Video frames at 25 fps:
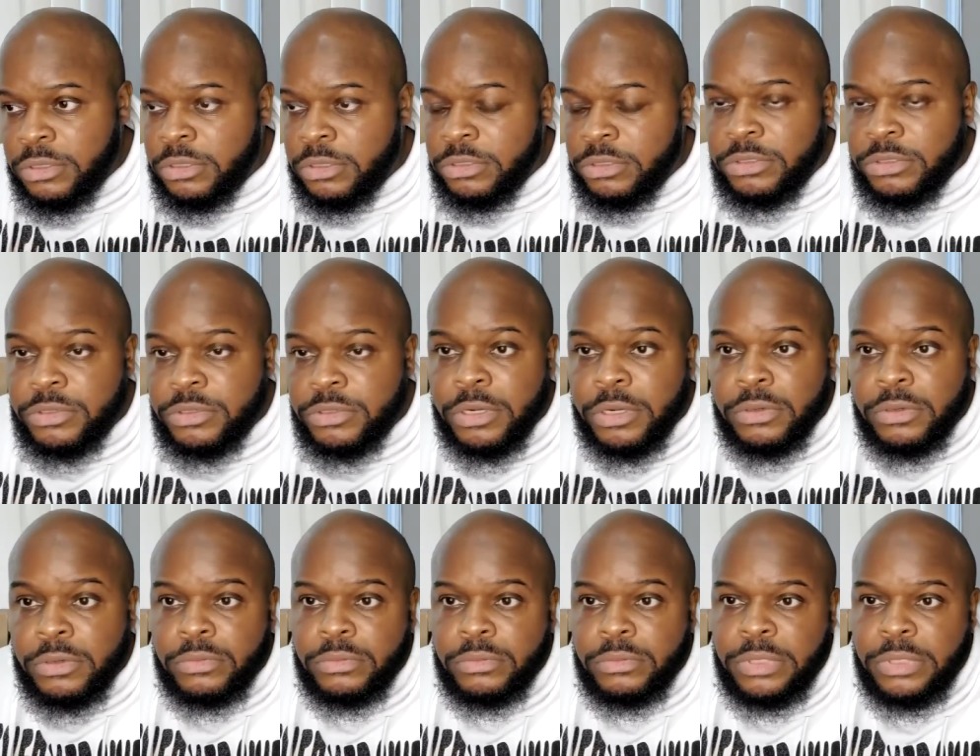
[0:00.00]
You
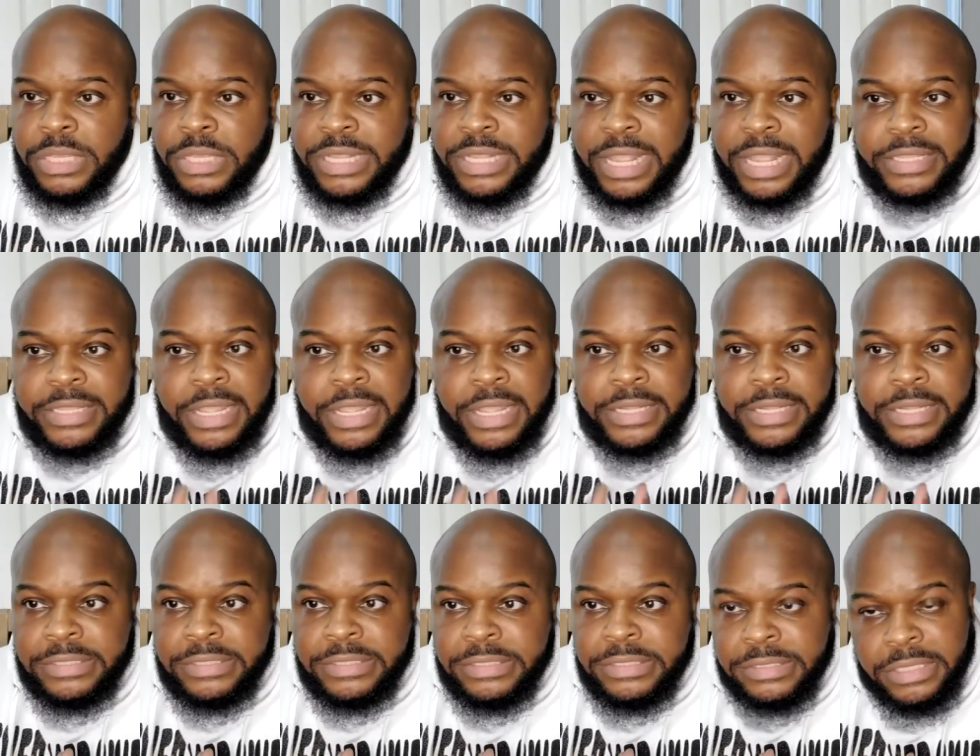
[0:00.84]
know, and I love
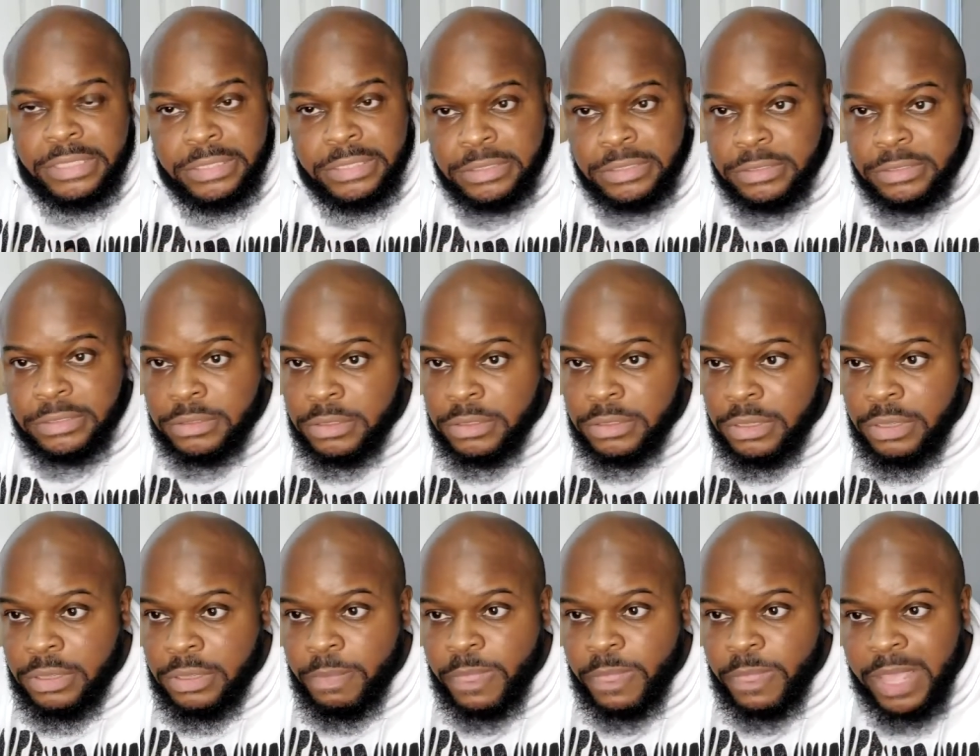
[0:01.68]
this city.
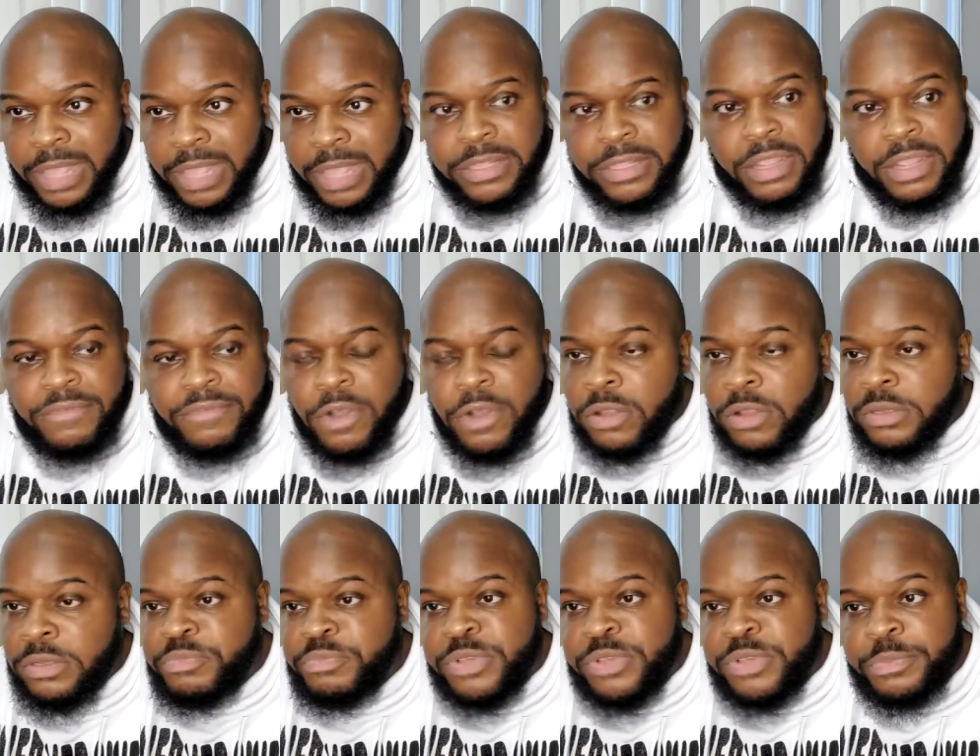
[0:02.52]
I love
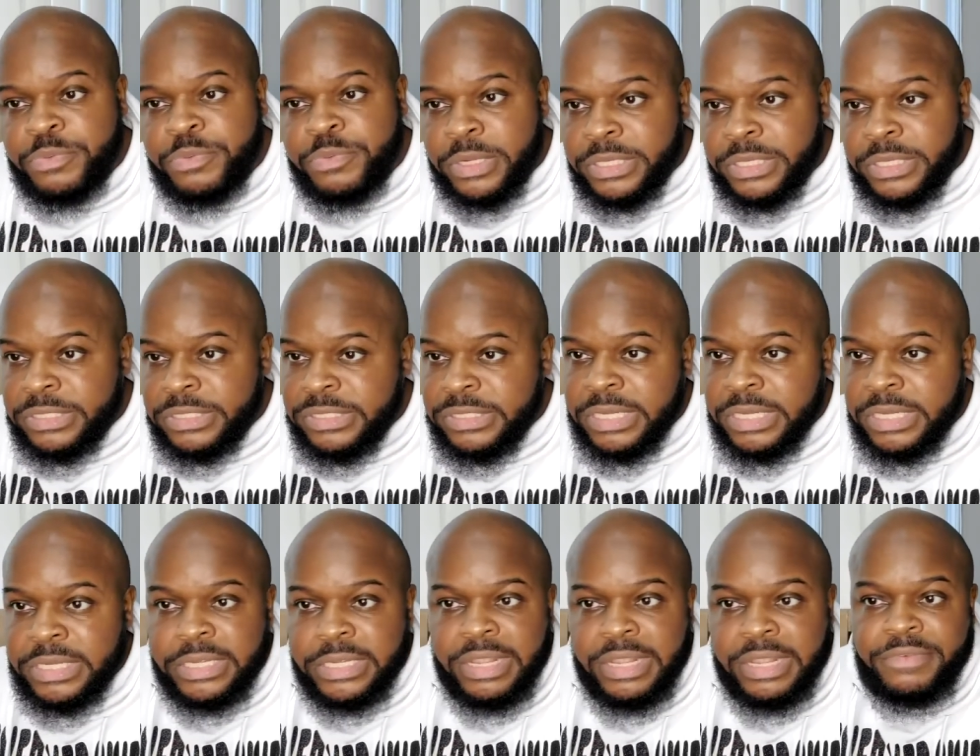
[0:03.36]
all the people of this
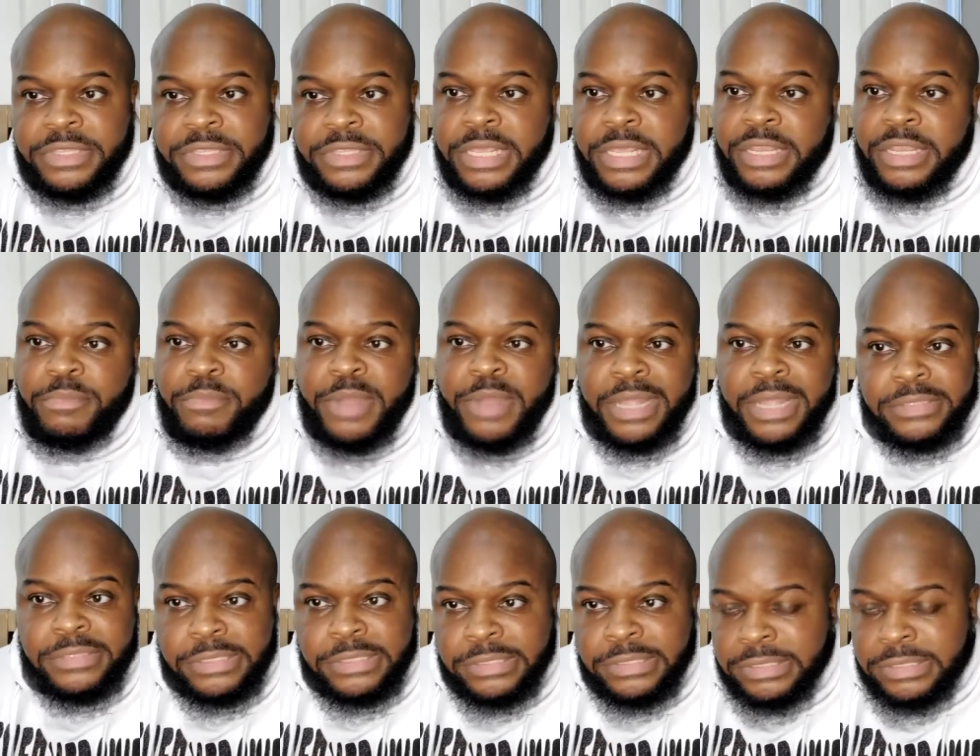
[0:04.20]
city and everything
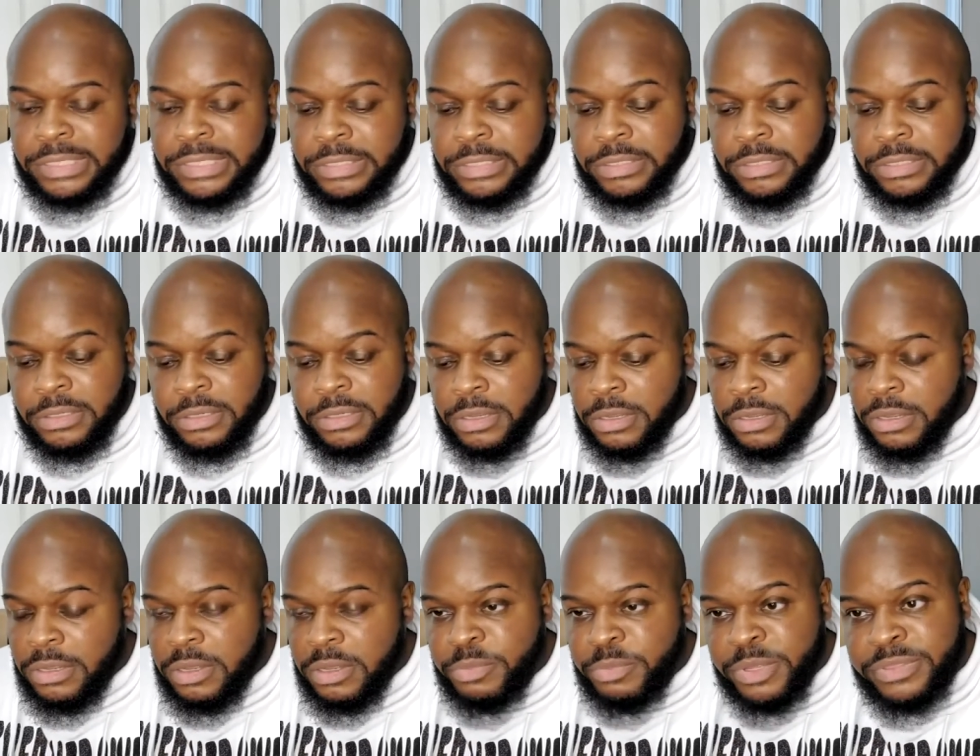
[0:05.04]
about this city.
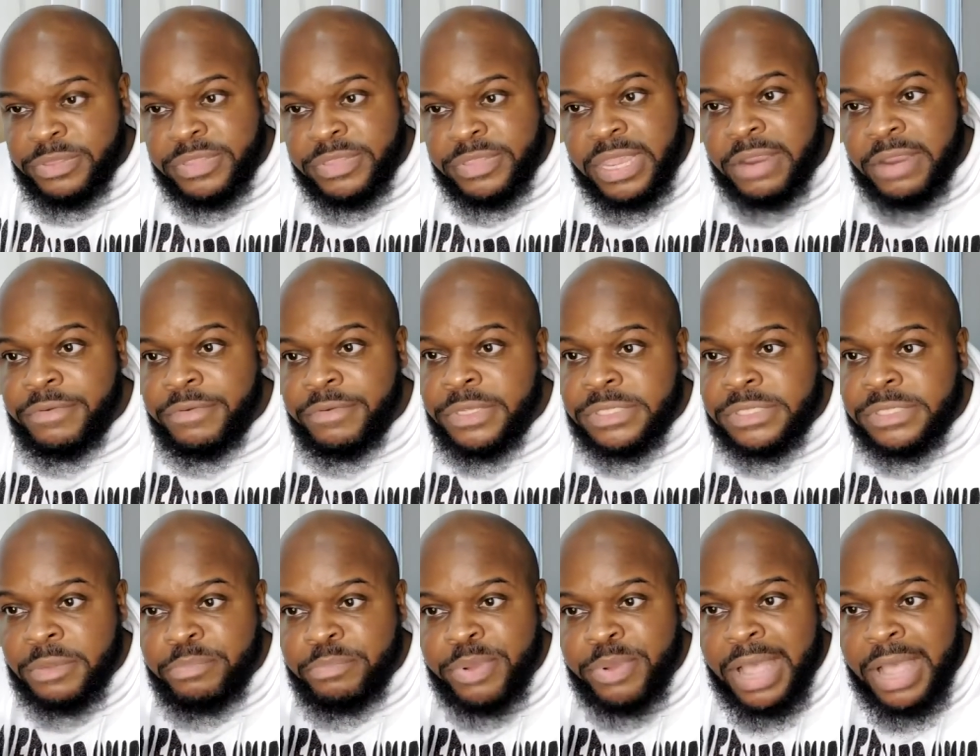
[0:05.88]
But there is
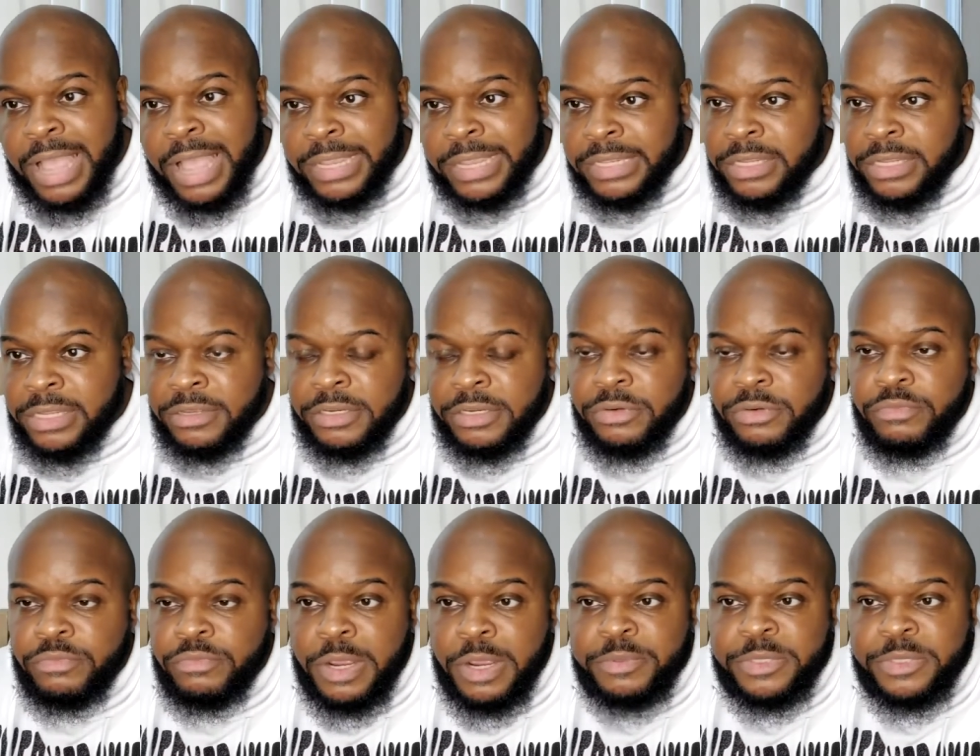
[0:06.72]
a pocket of
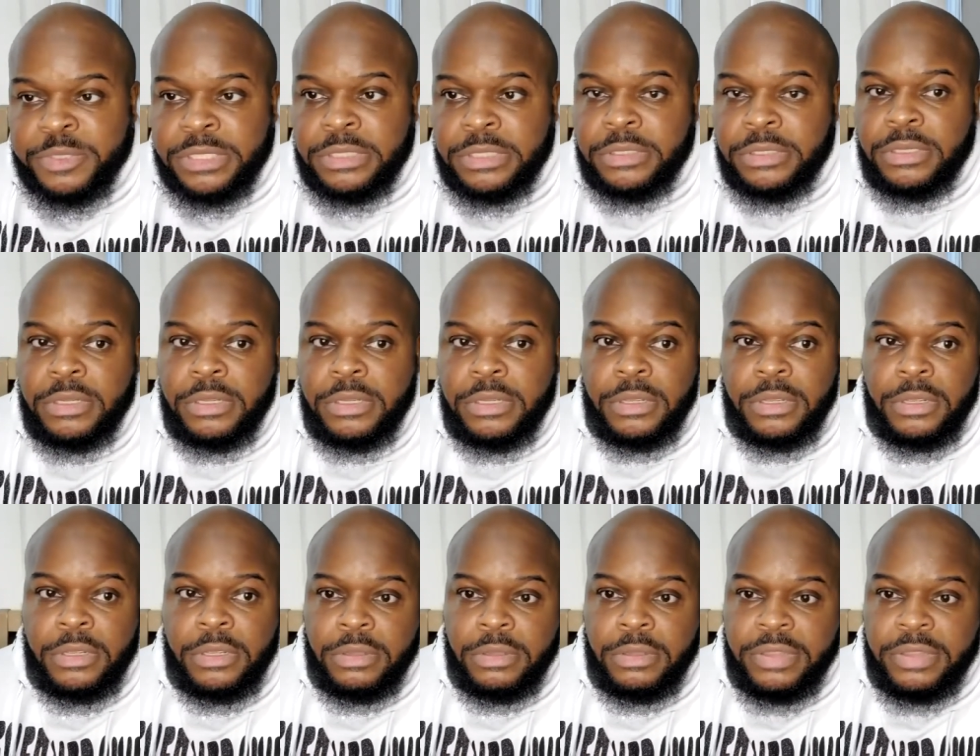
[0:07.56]
corruption
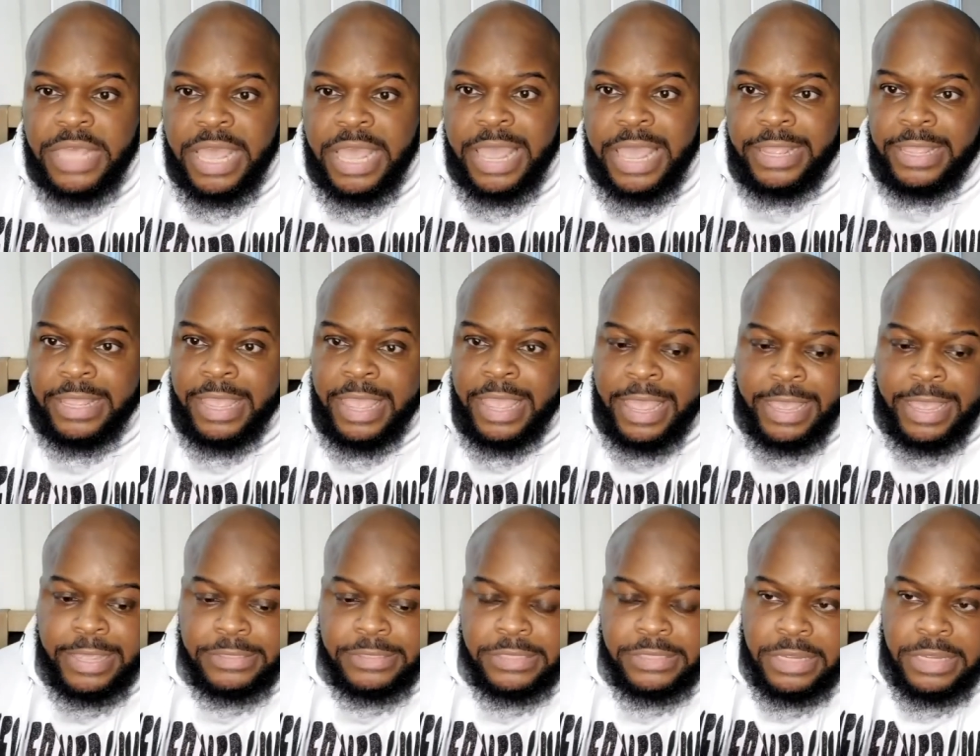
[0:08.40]
that
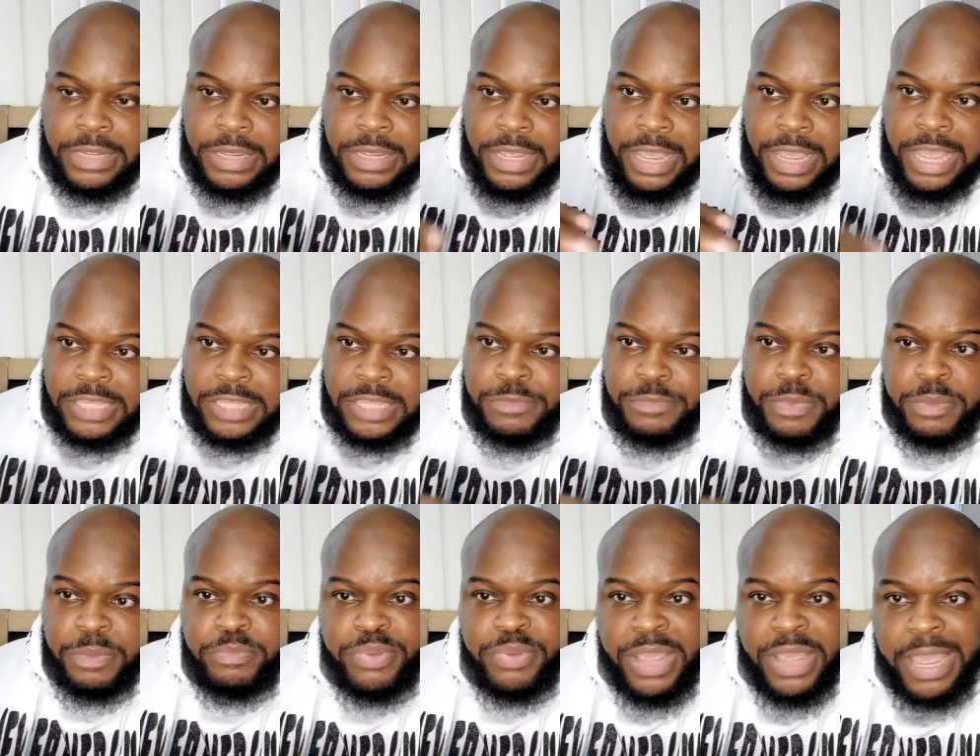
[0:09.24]
has has
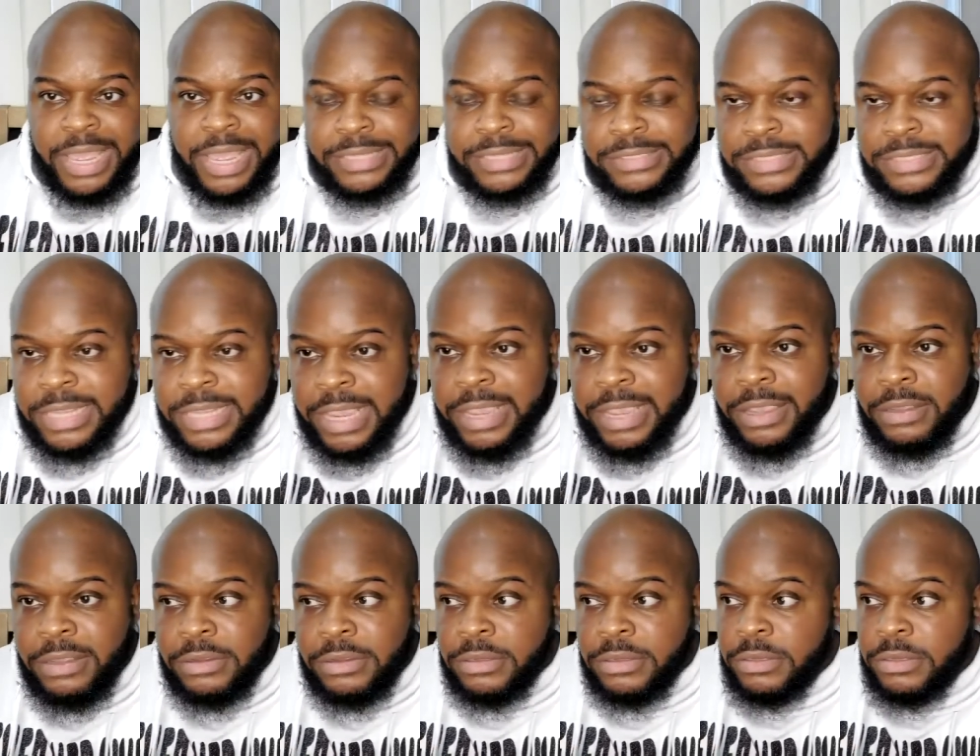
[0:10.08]
been passed down